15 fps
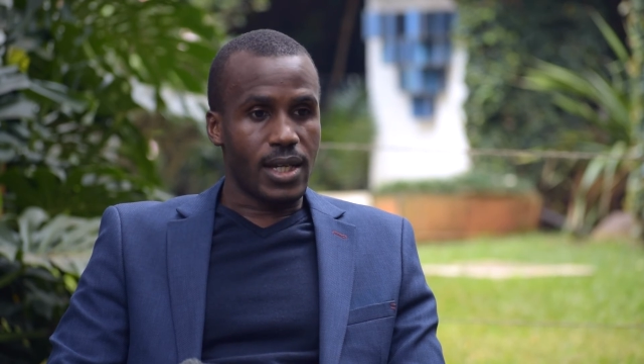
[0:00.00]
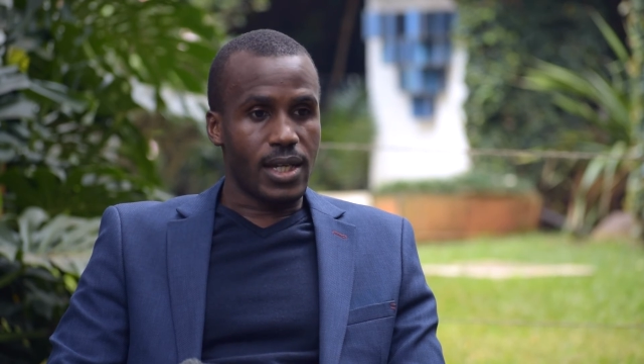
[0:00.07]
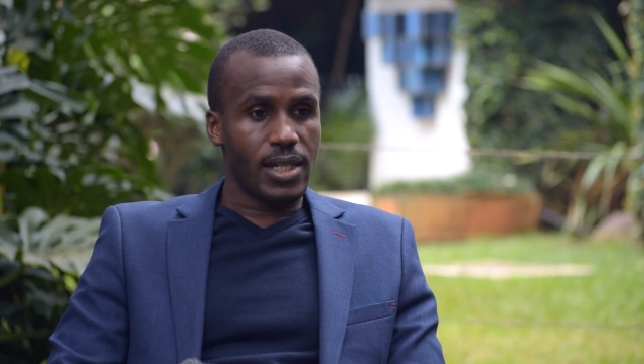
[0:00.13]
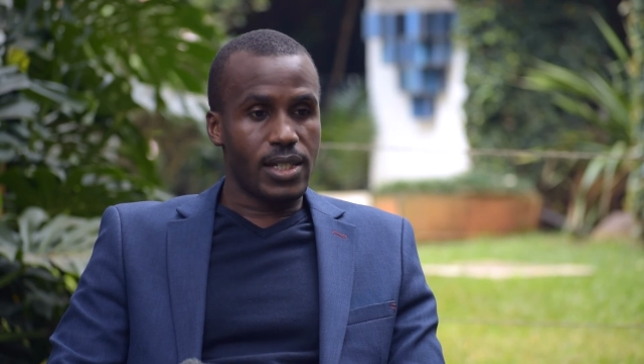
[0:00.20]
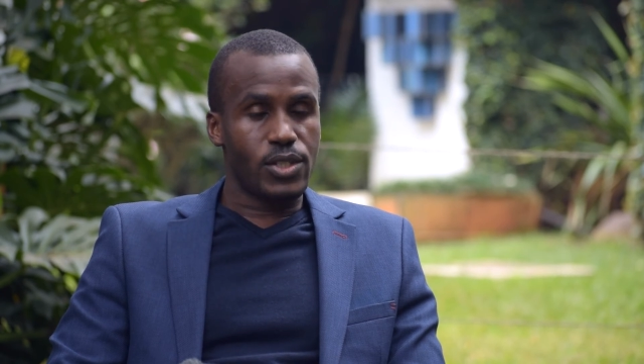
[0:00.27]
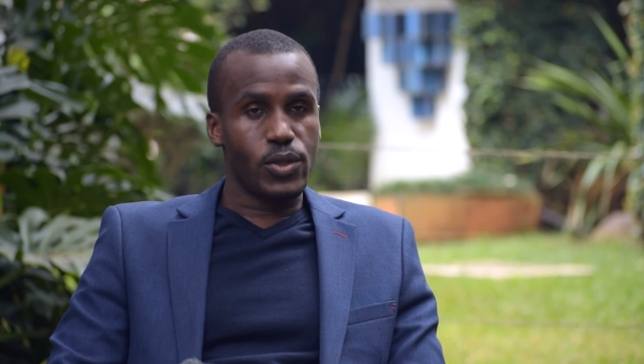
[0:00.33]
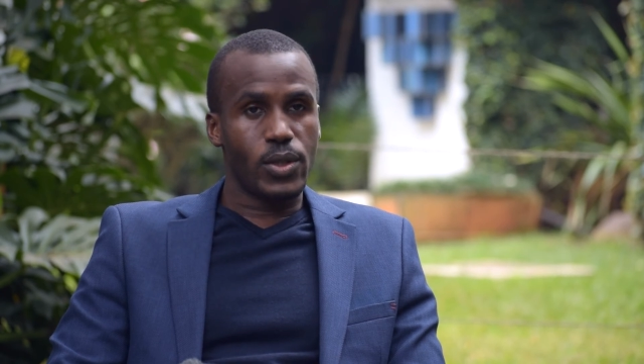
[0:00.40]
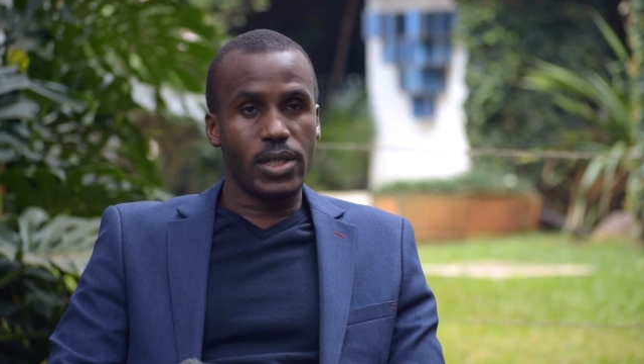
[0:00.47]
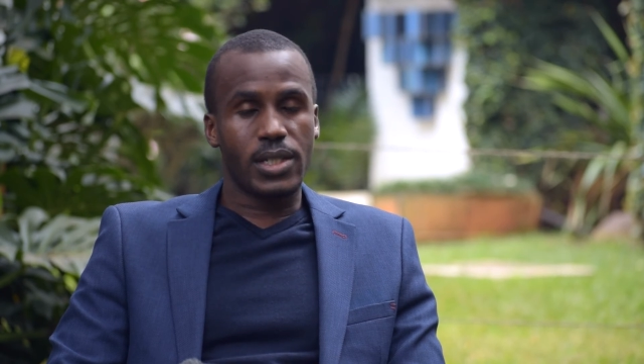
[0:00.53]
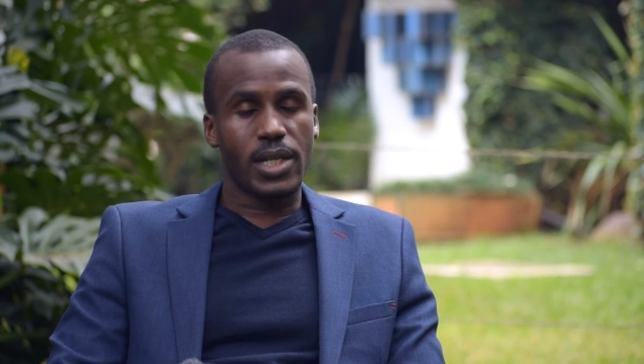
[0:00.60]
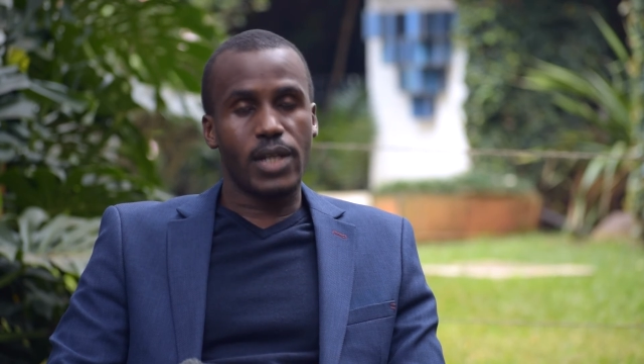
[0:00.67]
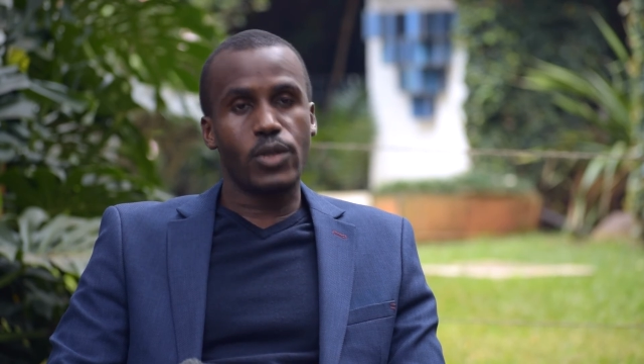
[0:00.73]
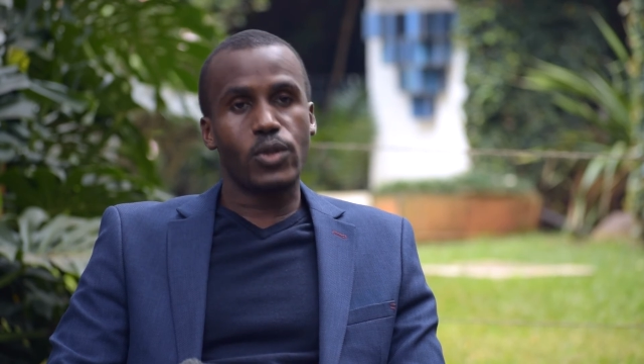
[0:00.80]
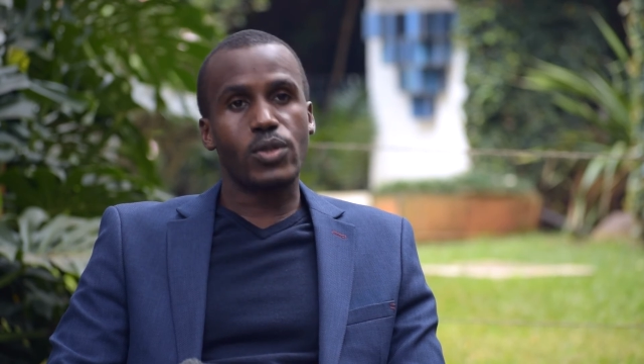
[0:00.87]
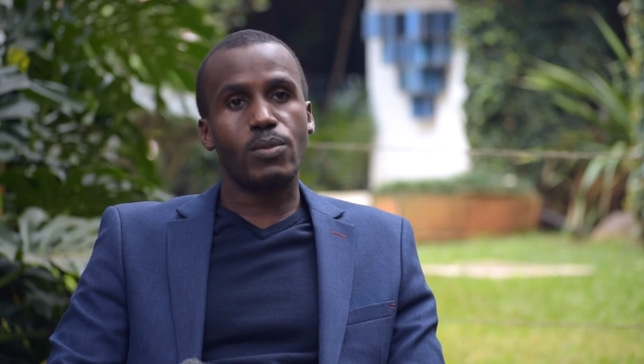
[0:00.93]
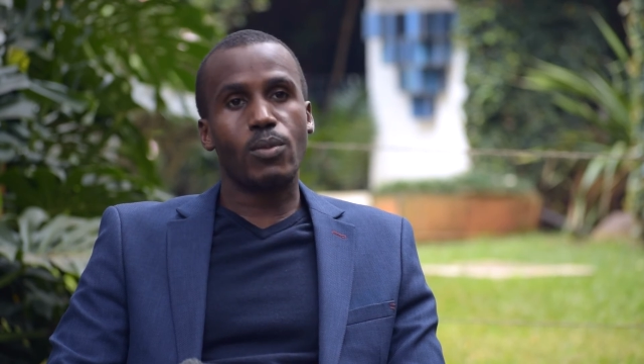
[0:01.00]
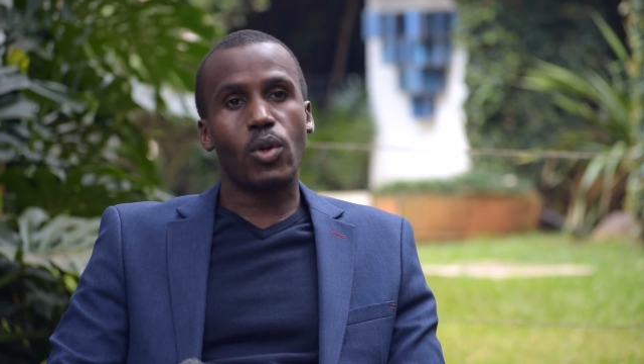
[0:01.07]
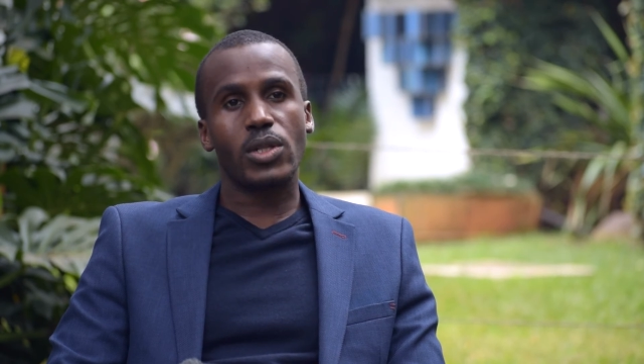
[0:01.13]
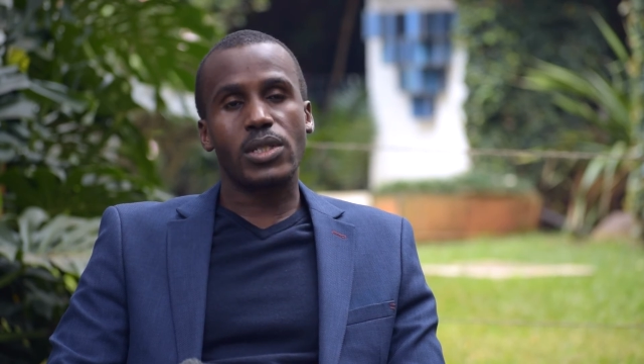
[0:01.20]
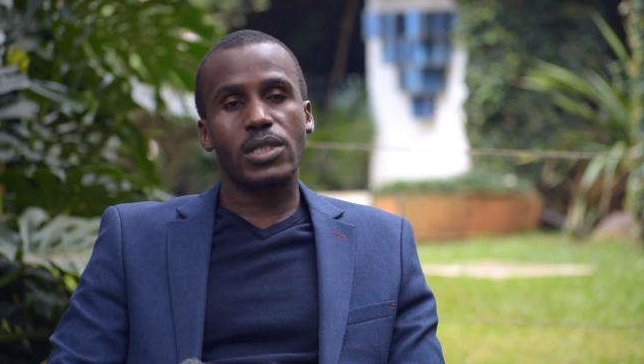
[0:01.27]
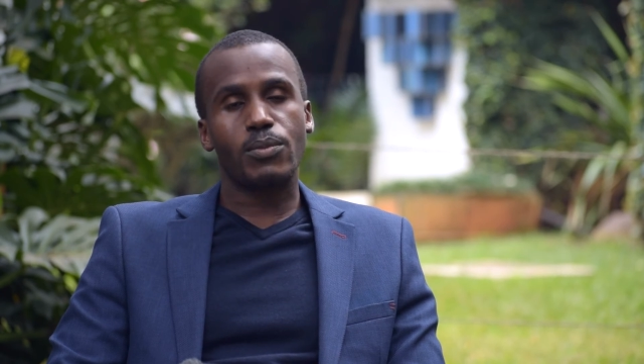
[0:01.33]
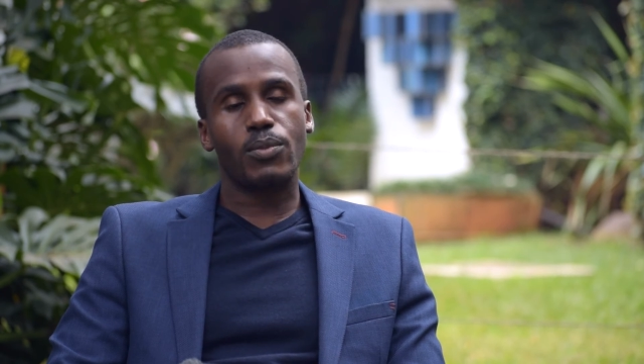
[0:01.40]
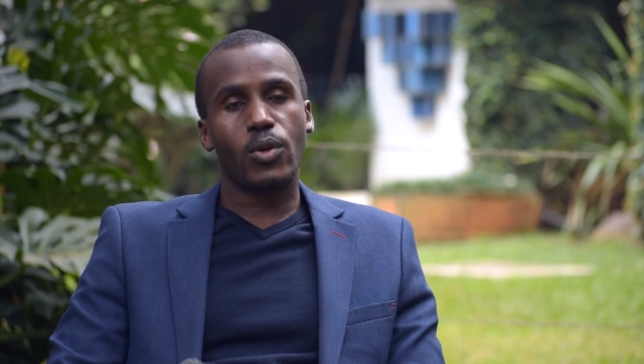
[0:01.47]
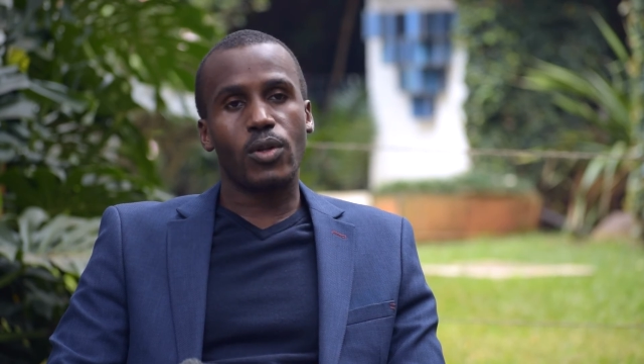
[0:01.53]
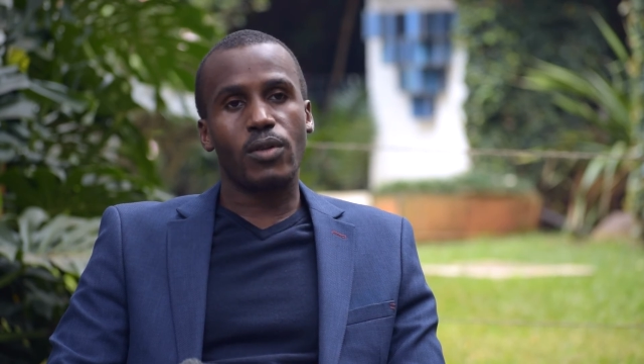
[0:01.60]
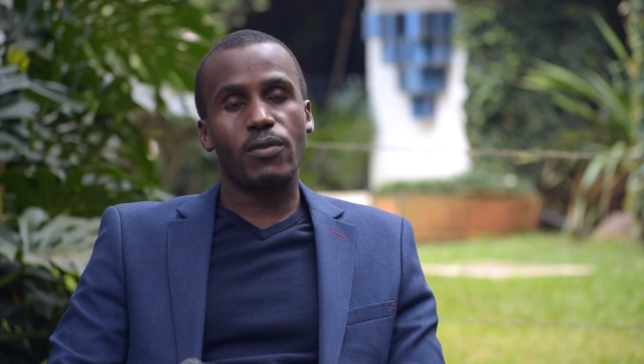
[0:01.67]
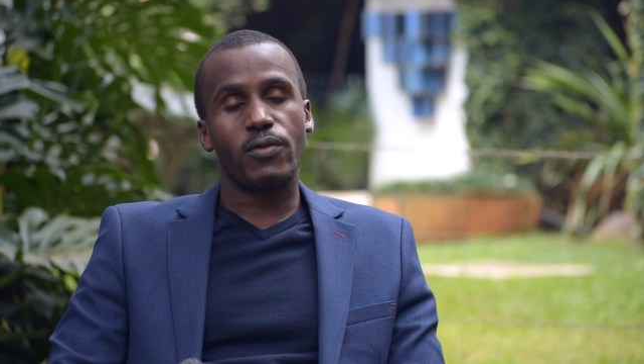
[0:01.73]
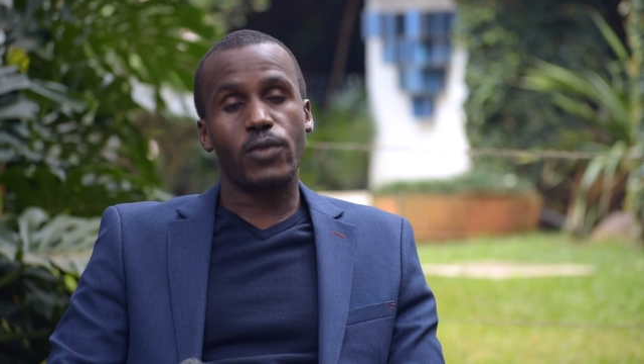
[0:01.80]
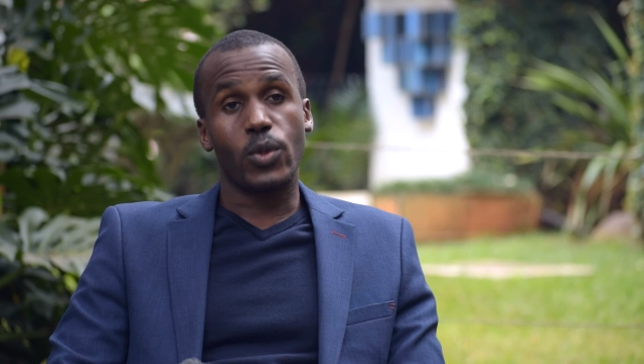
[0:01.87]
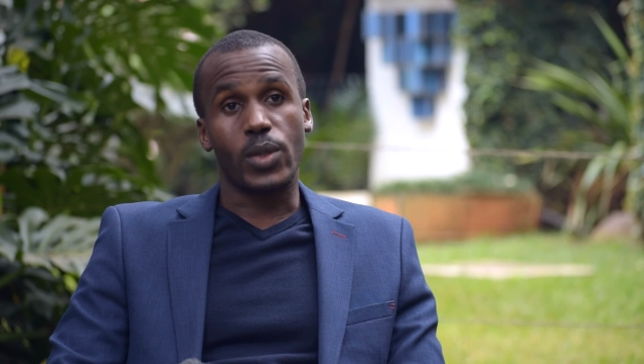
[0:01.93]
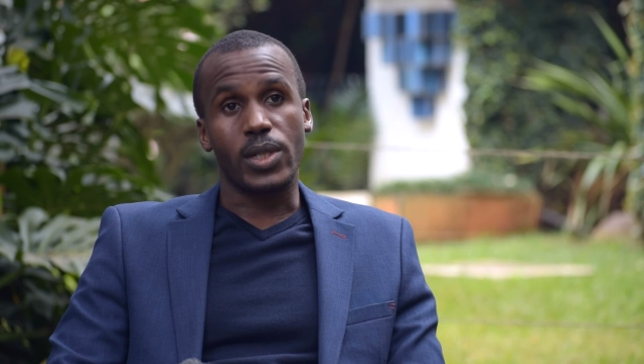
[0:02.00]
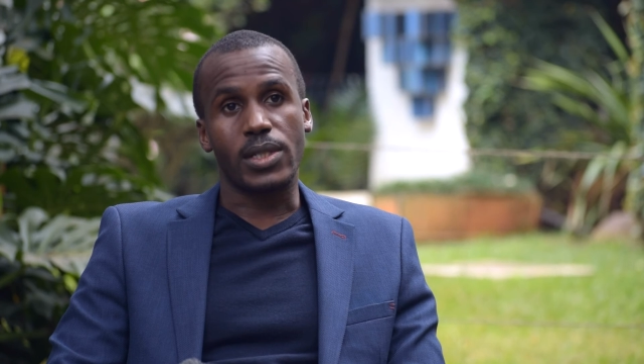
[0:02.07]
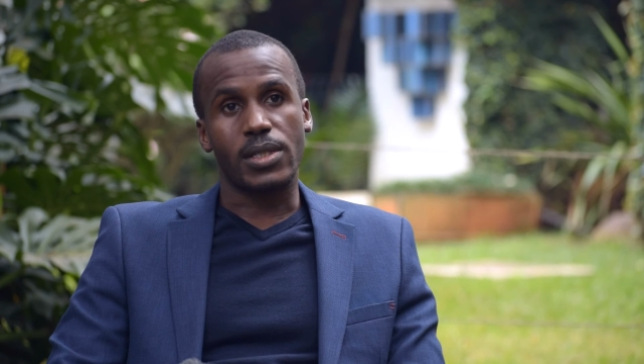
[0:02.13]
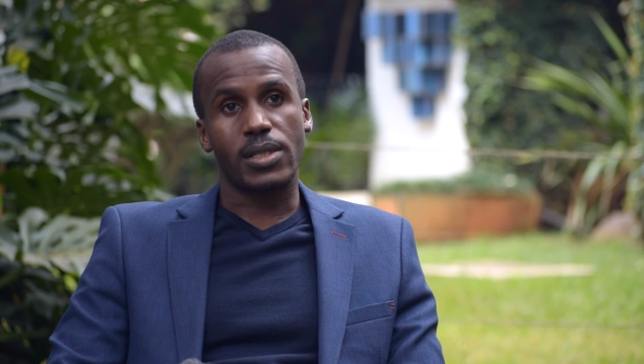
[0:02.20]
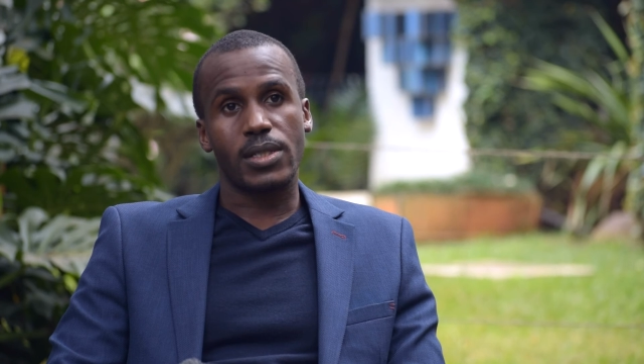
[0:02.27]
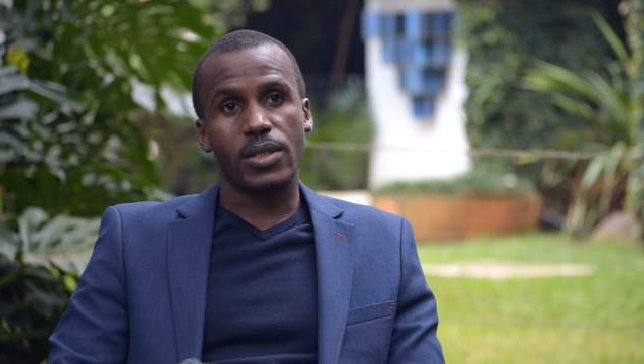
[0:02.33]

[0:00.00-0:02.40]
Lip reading: it can use multiple fuels.